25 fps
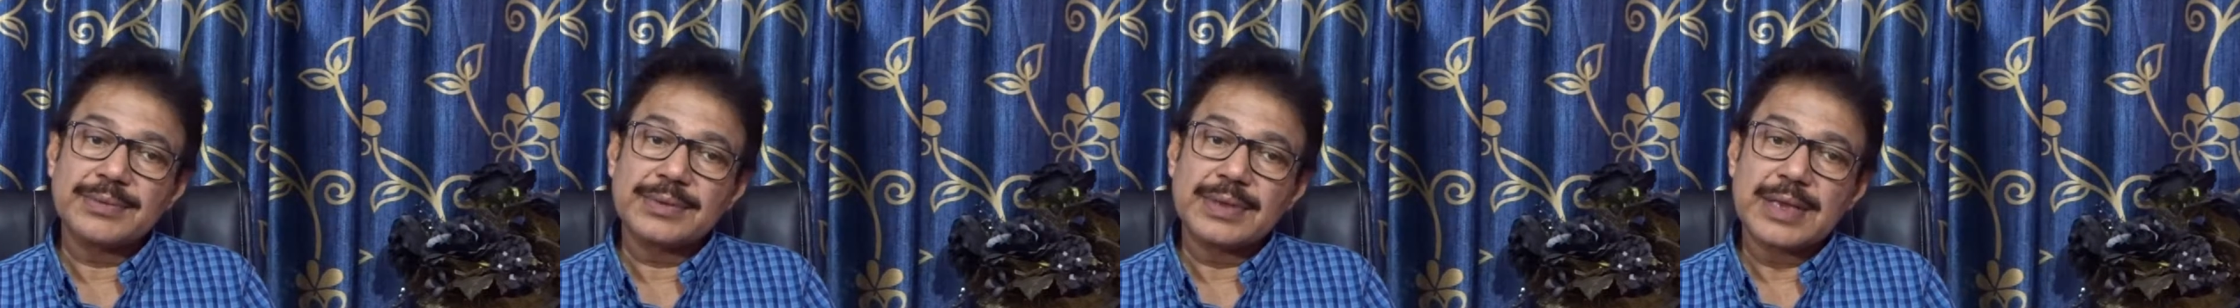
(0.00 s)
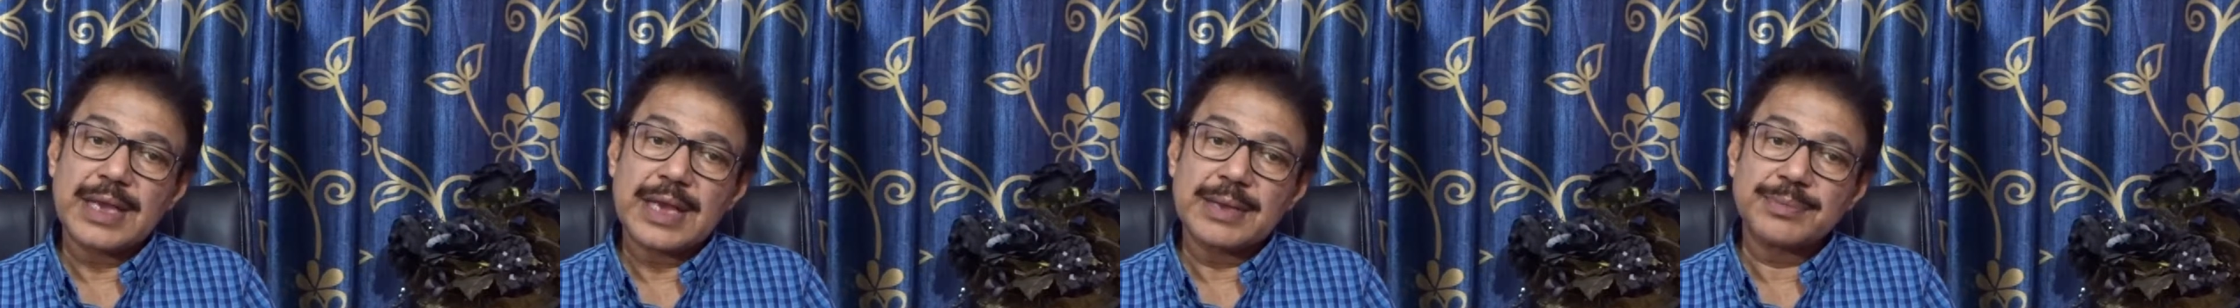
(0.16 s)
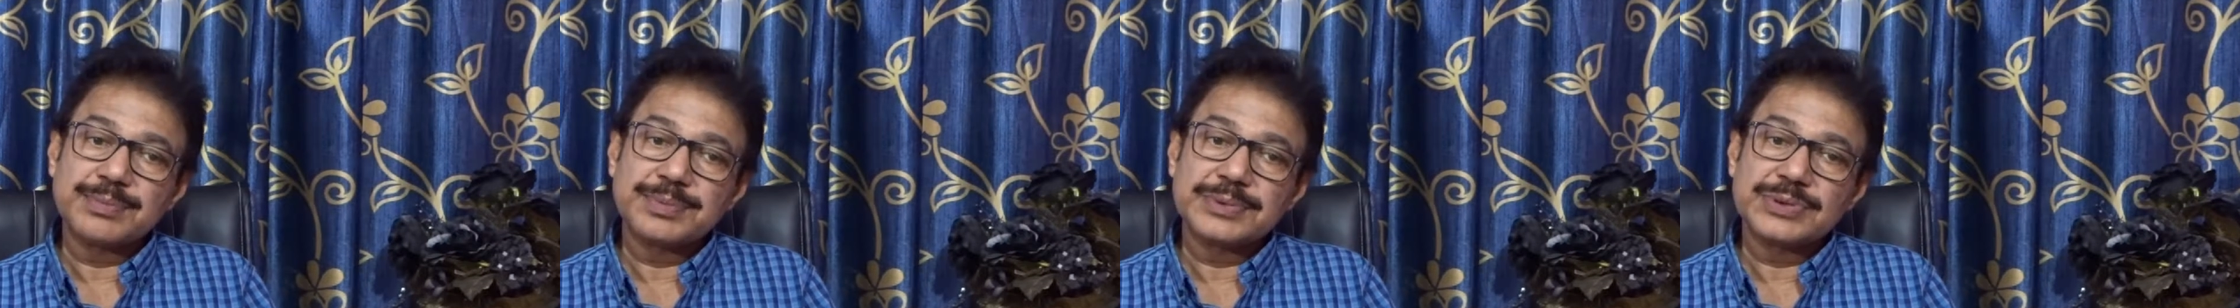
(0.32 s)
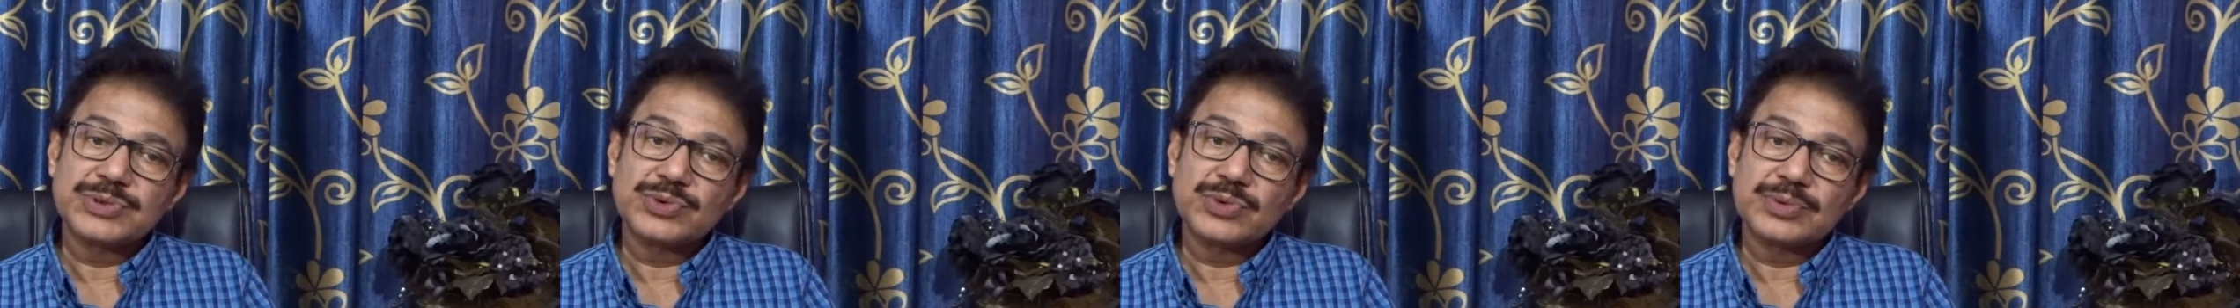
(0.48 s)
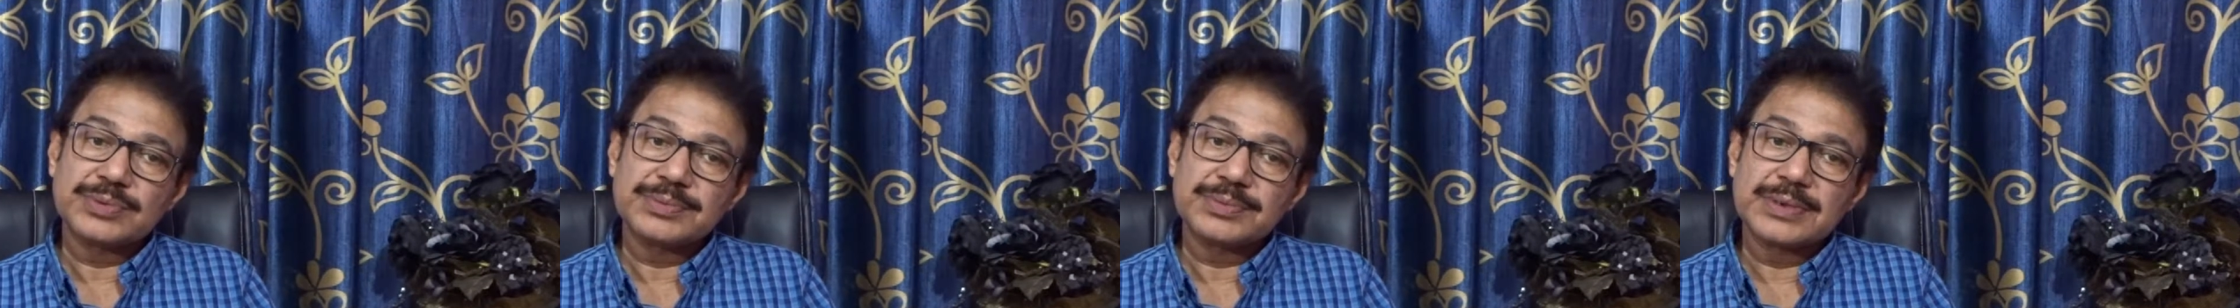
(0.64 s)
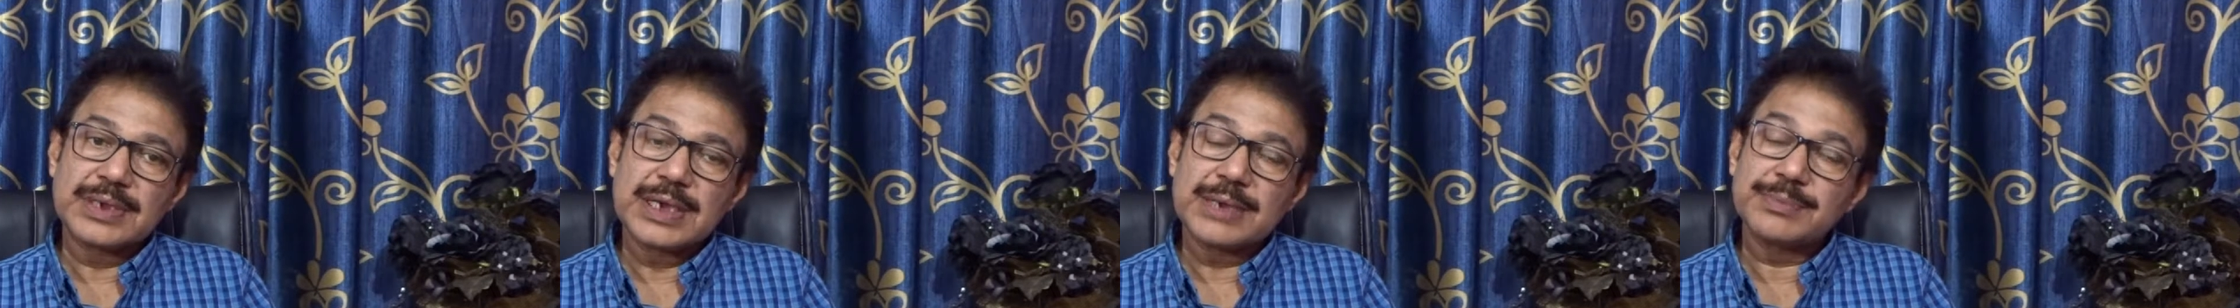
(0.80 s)

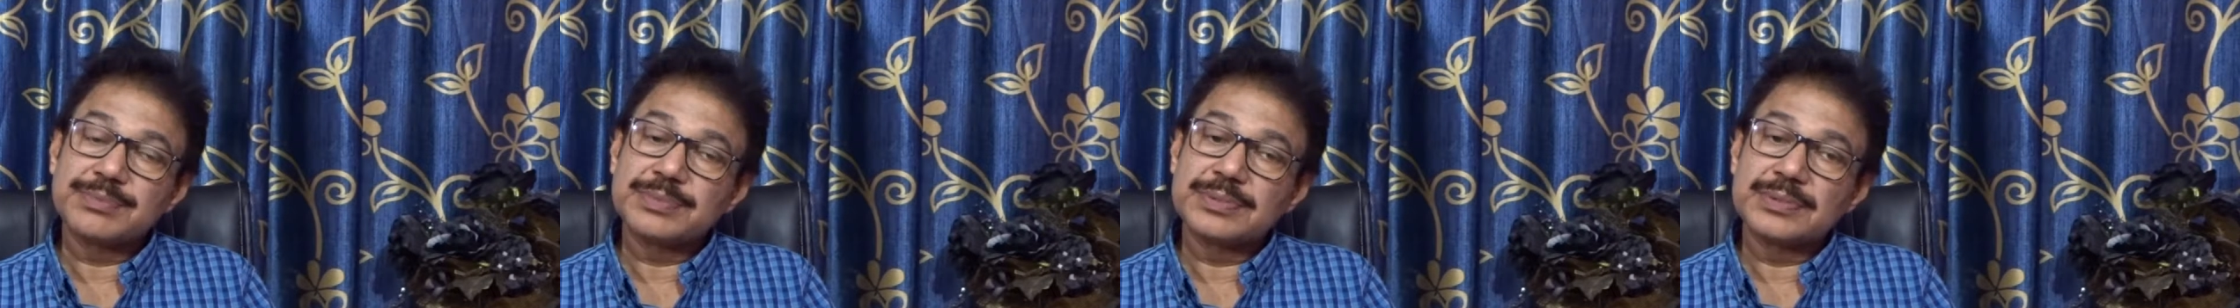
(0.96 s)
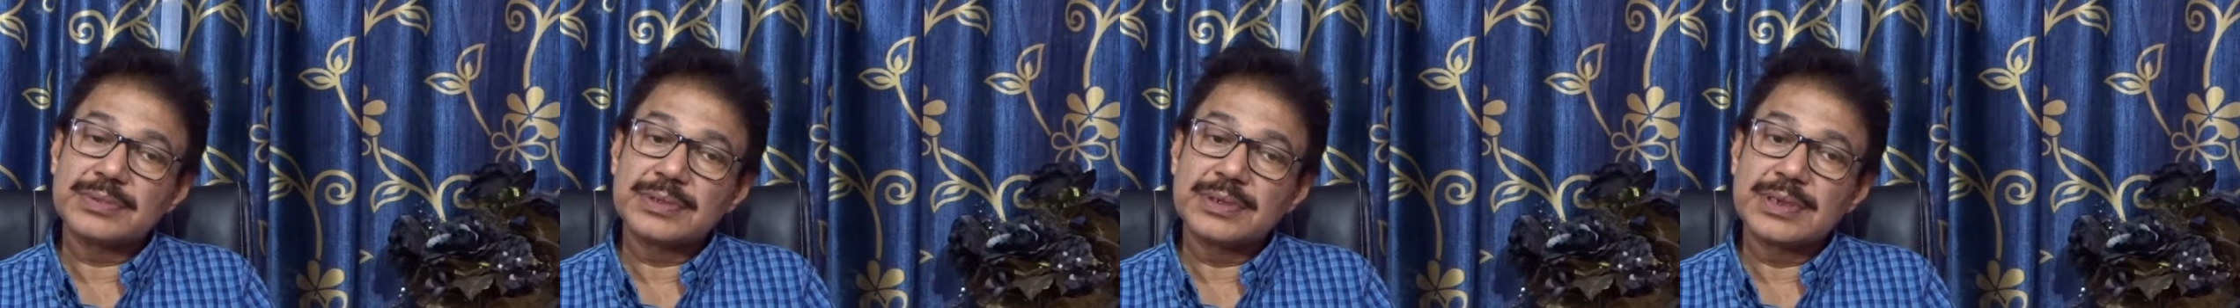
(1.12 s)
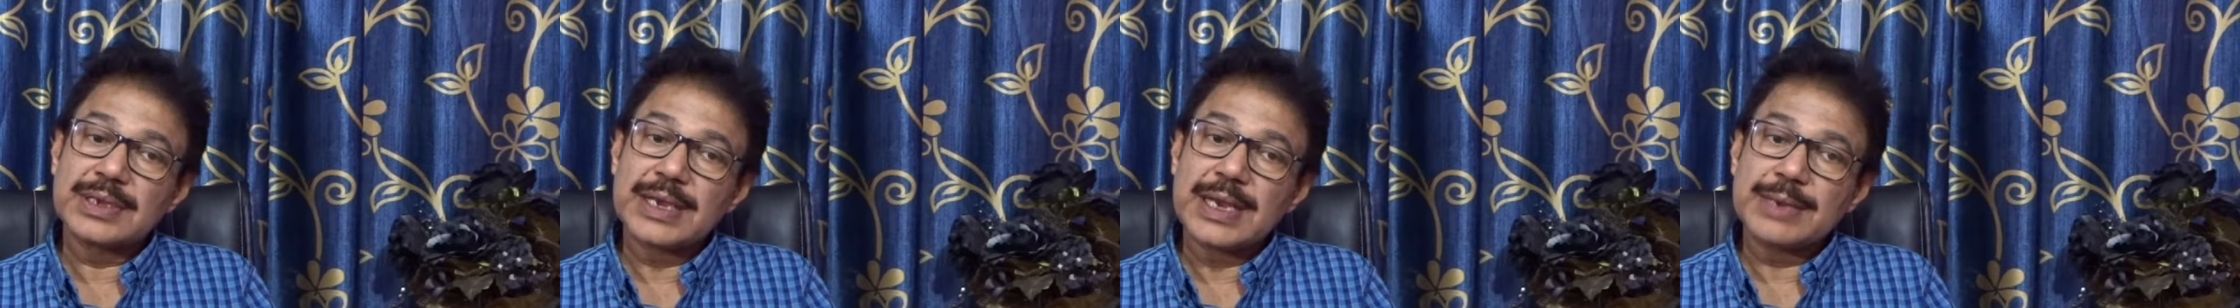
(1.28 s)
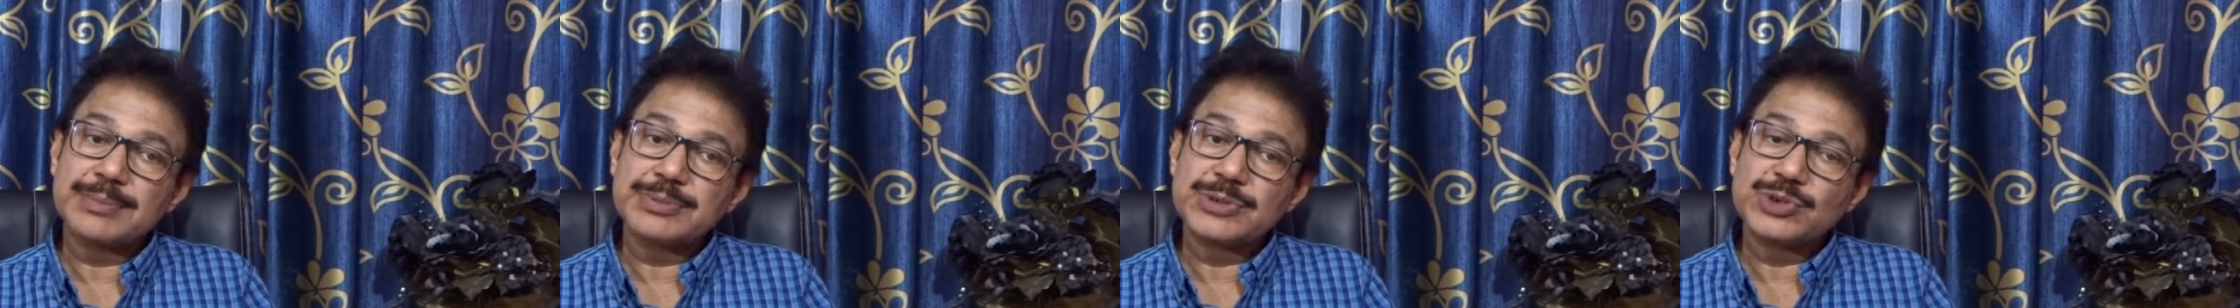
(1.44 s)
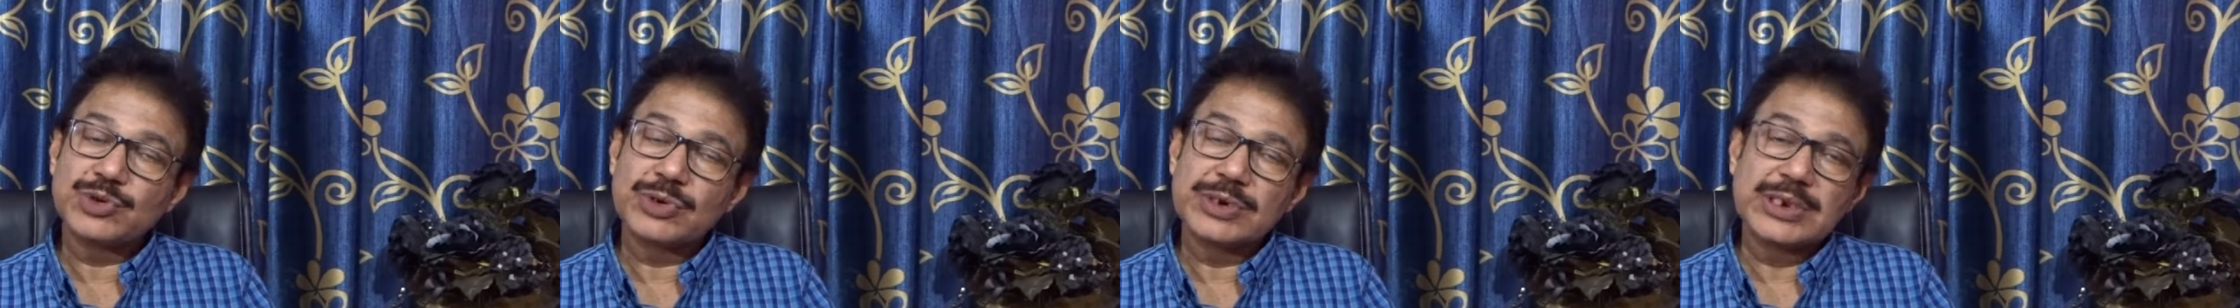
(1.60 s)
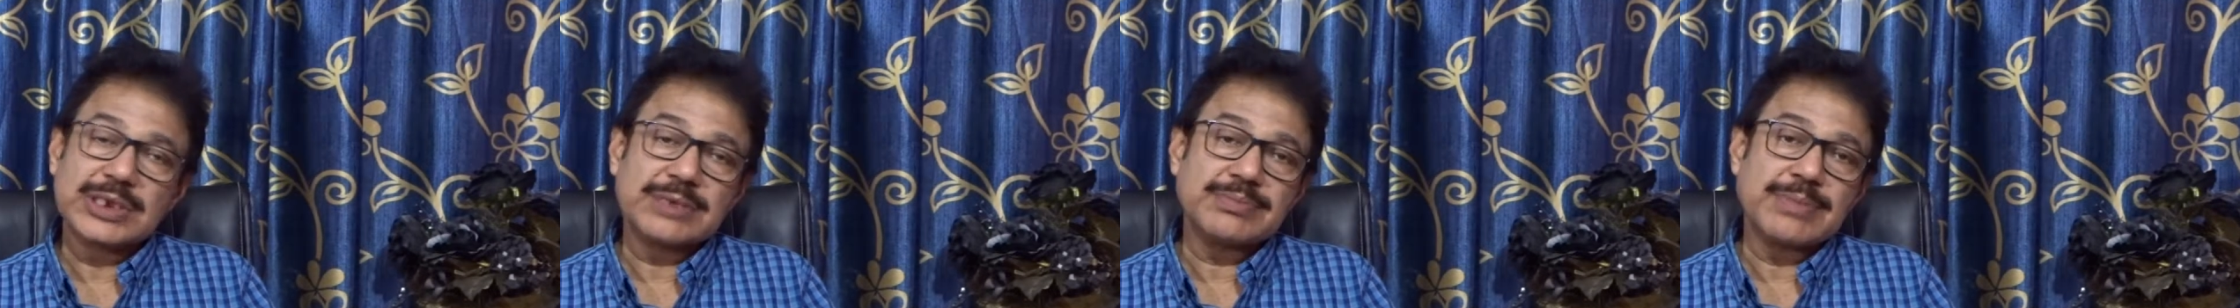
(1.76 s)

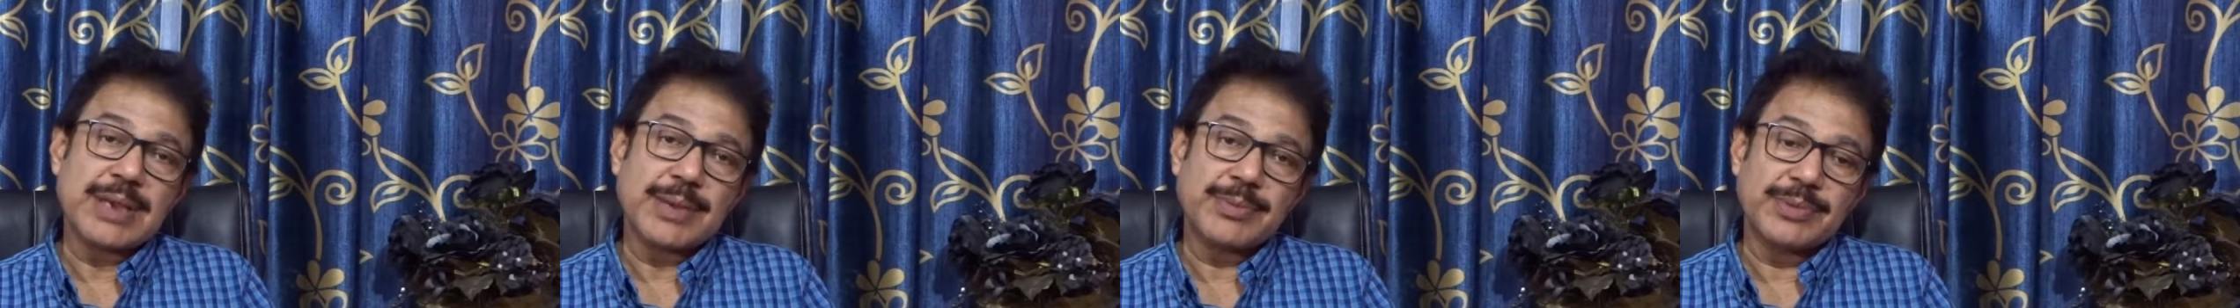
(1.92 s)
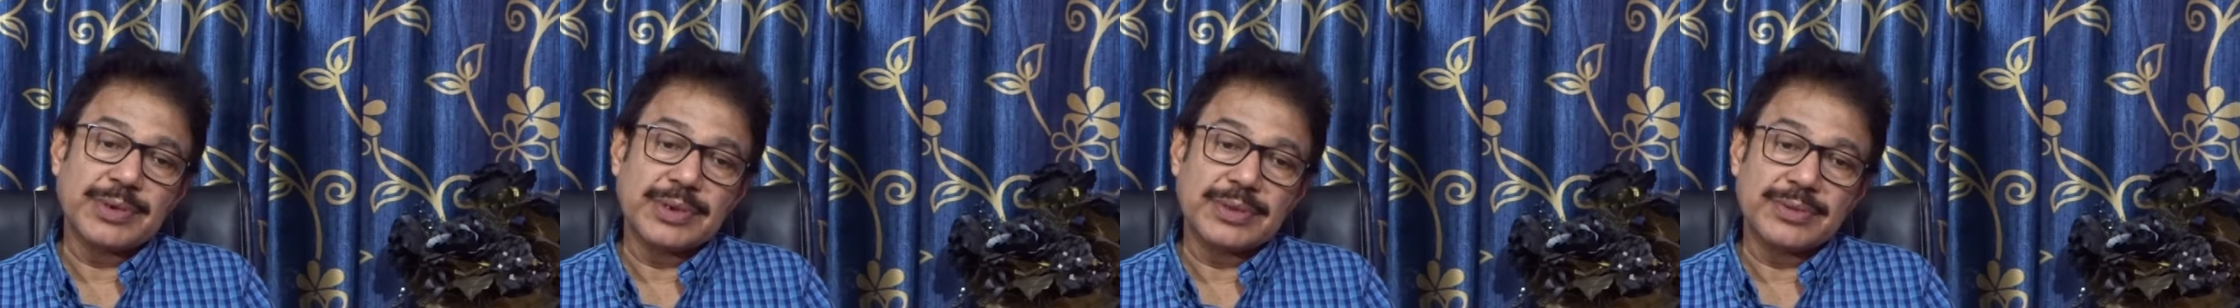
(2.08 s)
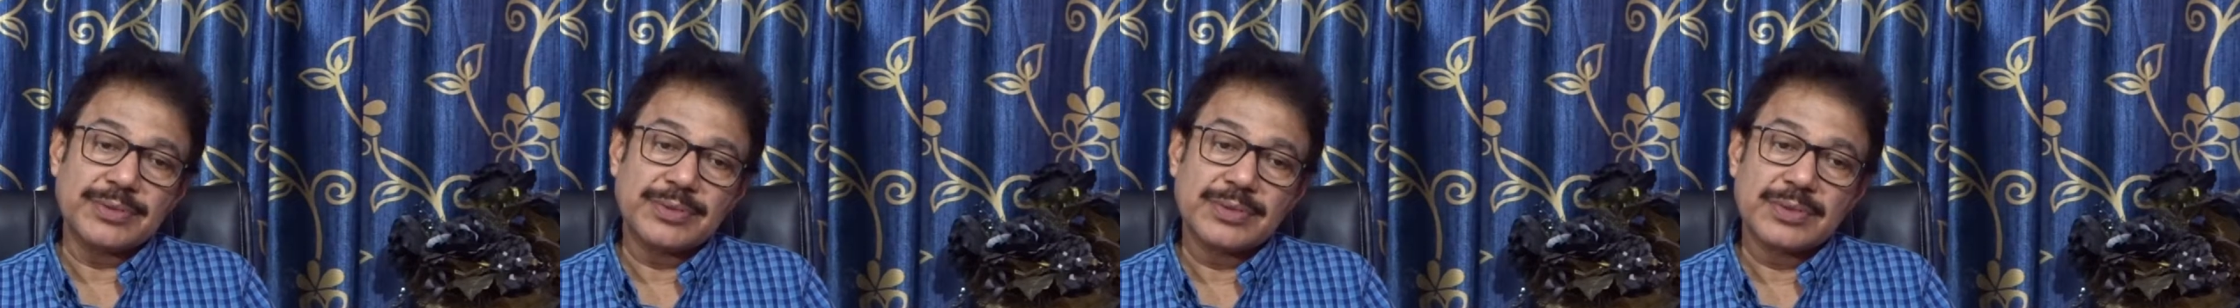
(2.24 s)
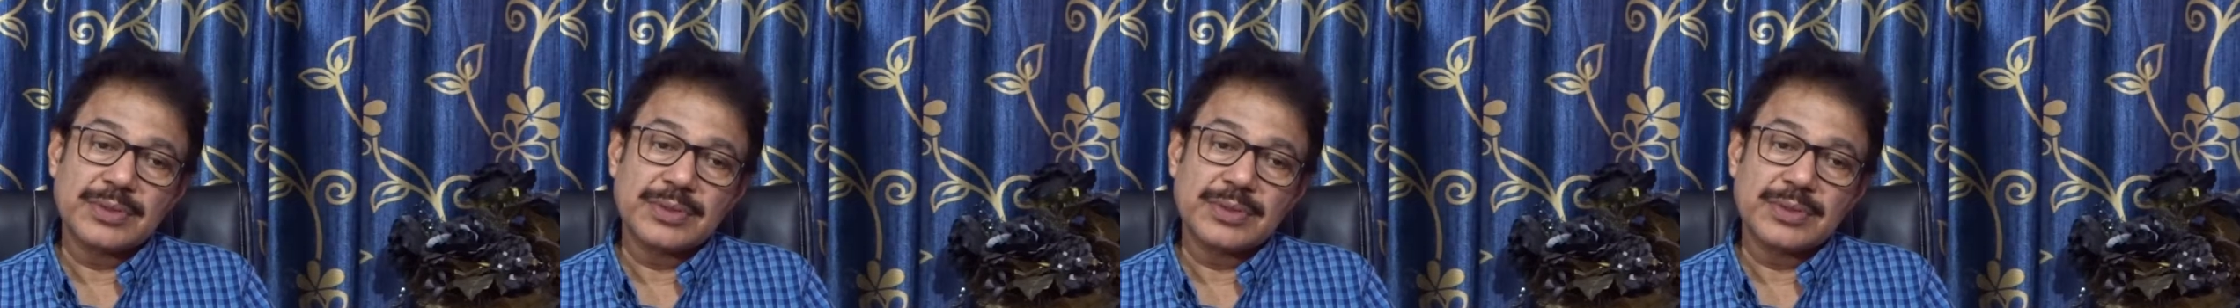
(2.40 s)
Episodic memory